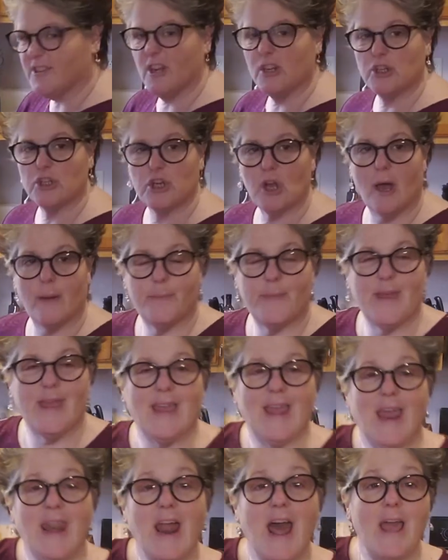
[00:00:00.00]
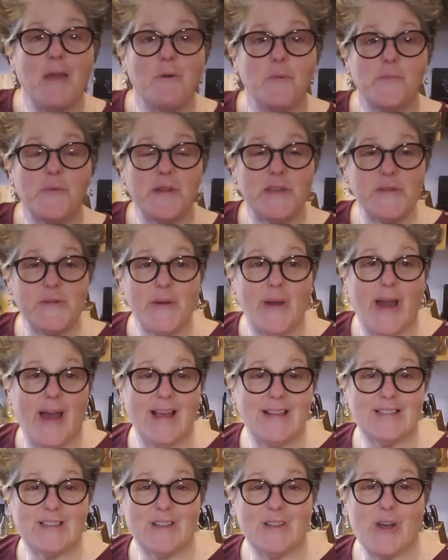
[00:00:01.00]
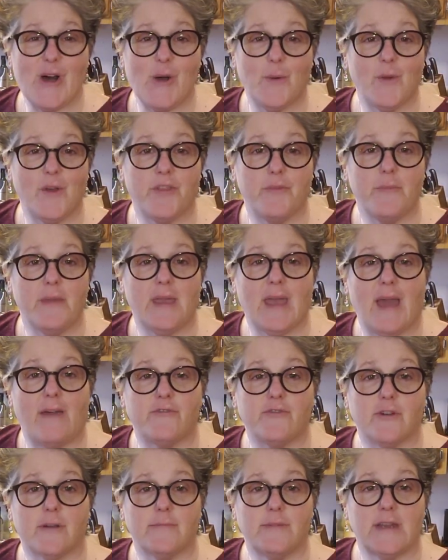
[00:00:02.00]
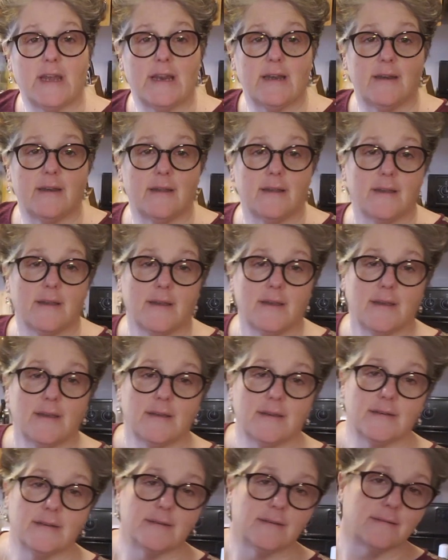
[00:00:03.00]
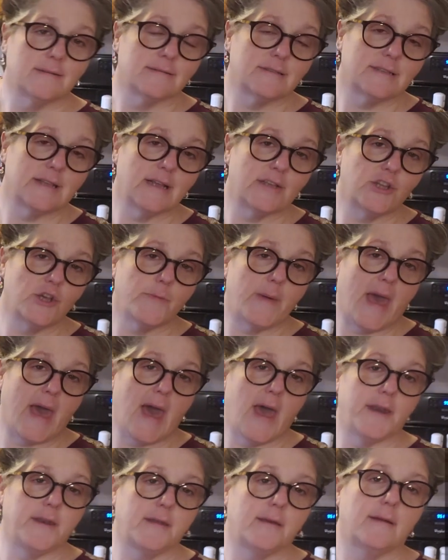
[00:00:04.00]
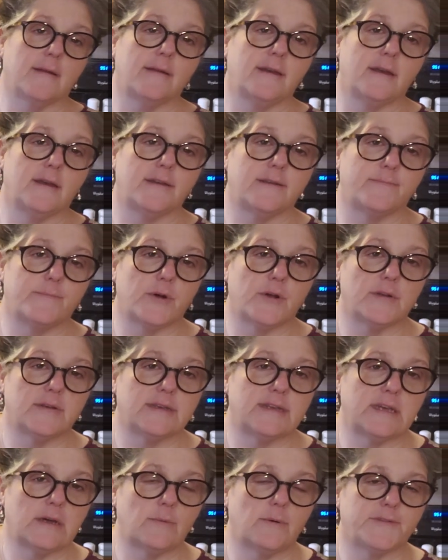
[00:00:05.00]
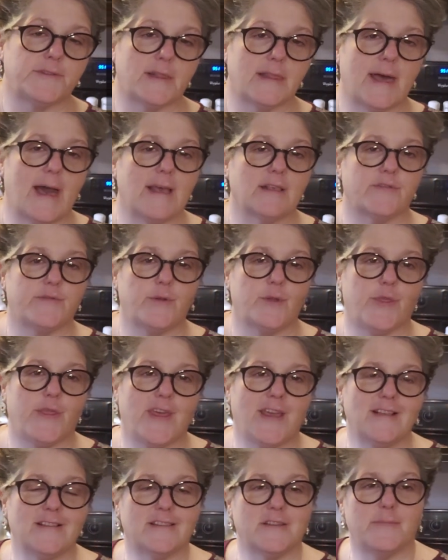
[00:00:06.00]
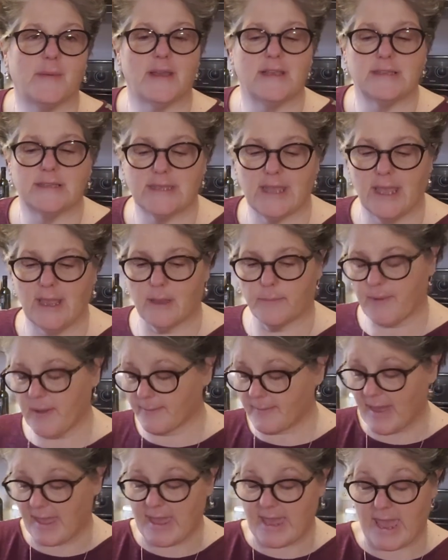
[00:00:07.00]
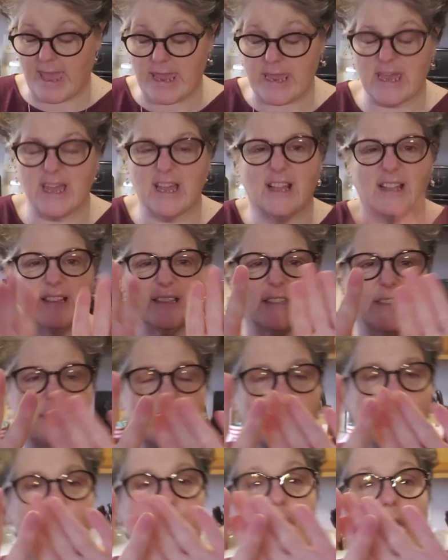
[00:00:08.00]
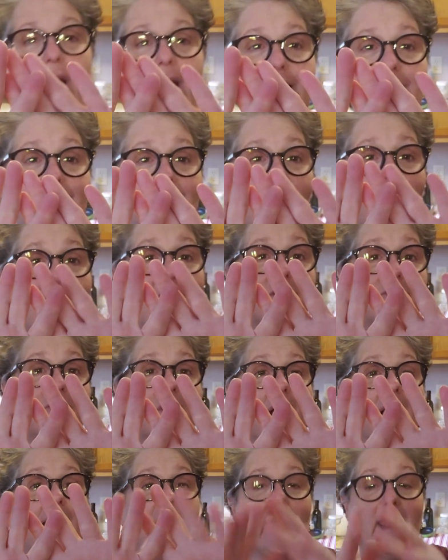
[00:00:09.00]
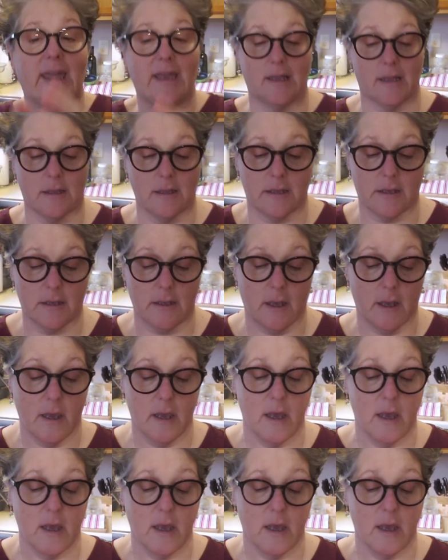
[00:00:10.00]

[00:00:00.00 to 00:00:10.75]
start shopping, and I will bring you guys along with me after I'm done. It's not too bad. I need to deal with the last few things in my sink, but my hands. Have you guys got dry hands?